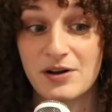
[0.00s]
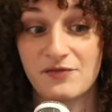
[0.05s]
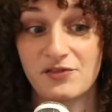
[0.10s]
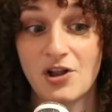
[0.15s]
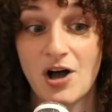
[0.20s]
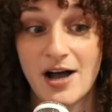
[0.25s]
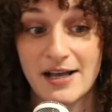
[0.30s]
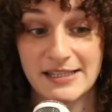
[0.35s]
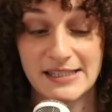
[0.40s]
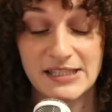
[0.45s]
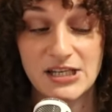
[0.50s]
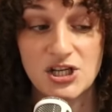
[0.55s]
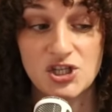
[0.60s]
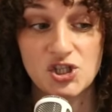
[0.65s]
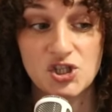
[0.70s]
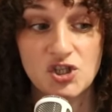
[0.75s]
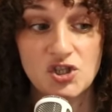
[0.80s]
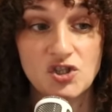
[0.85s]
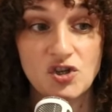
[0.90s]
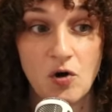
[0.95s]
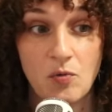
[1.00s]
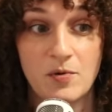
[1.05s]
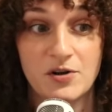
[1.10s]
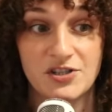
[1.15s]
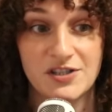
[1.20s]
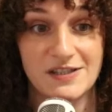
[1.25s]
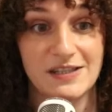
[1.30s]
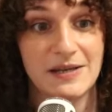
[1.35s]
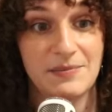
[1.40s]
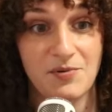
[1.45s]
have lost so
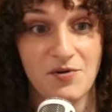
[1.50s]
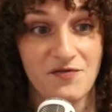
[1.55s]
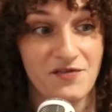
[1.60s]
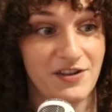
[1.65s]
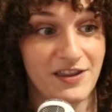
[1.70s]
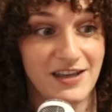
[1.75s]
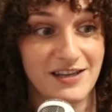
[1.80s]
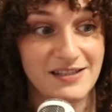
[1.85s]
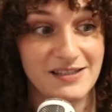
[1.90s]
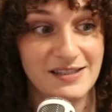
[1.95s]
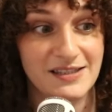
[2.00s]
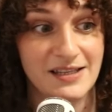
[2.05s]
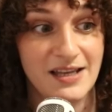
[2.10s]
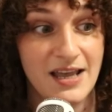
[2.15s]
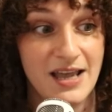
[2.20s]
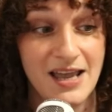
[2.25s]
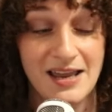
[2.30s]
much sleep over this.